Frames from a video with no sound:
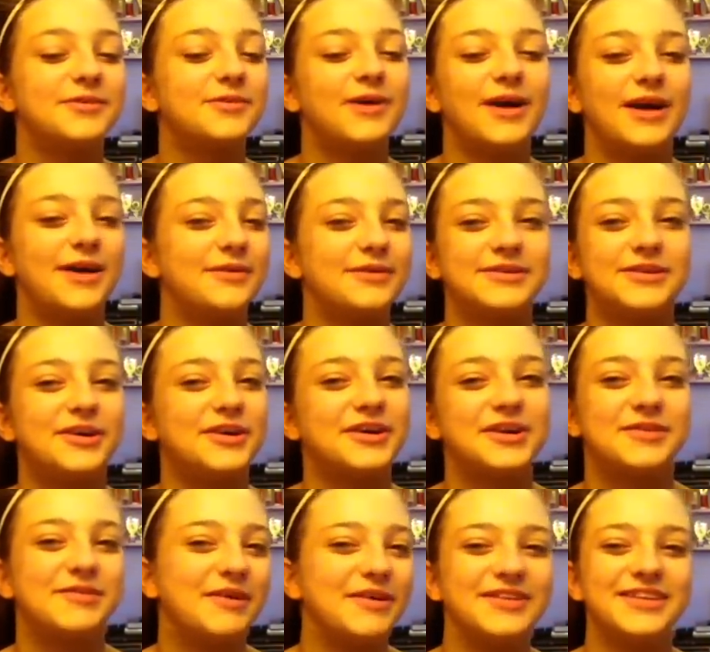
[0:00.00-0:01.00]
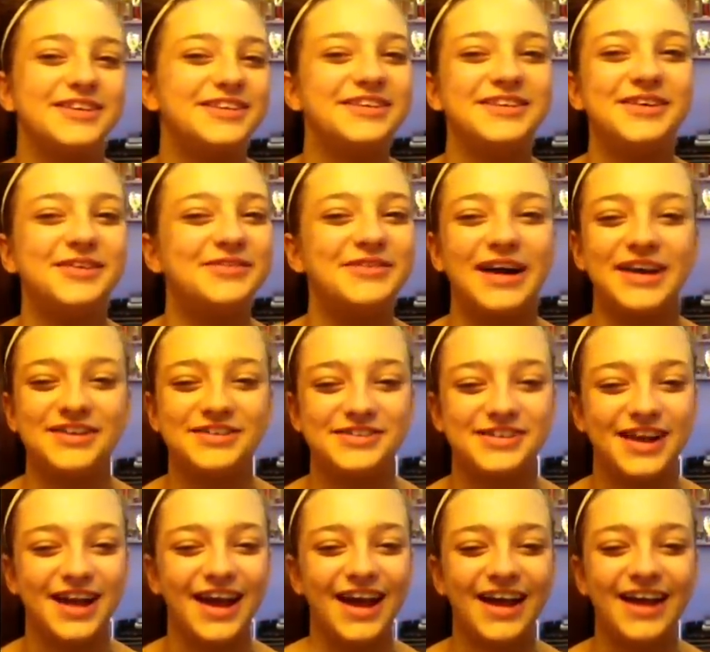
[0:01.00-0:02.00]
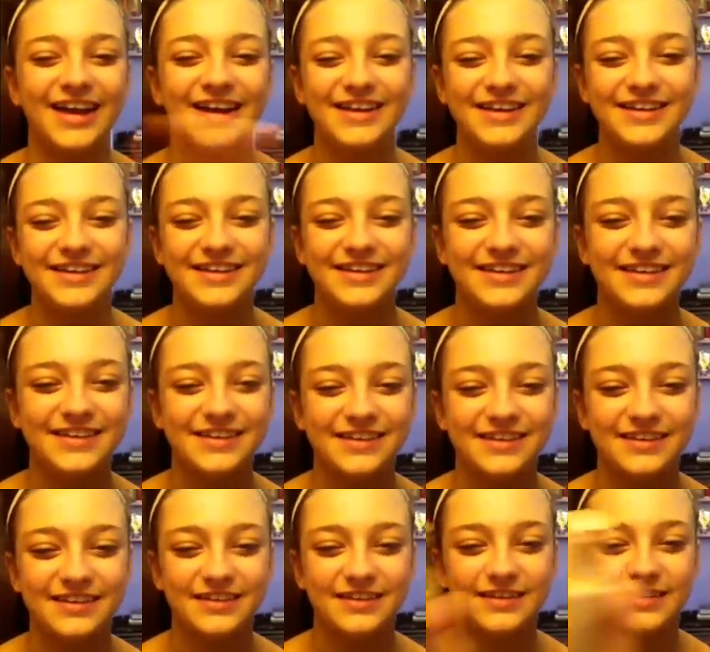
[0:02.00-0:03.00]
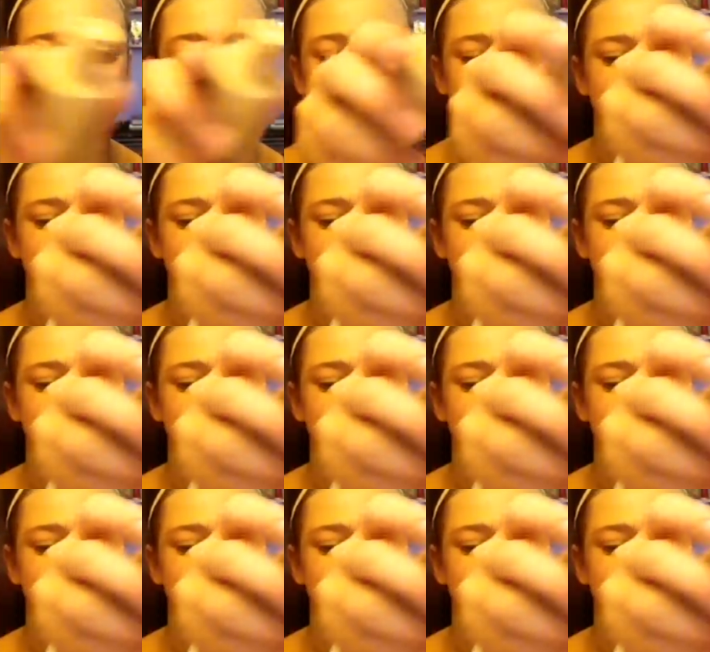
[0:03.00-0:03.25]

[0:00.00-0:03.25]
Why are we talking about the ginger of my chair? You might need a bit more.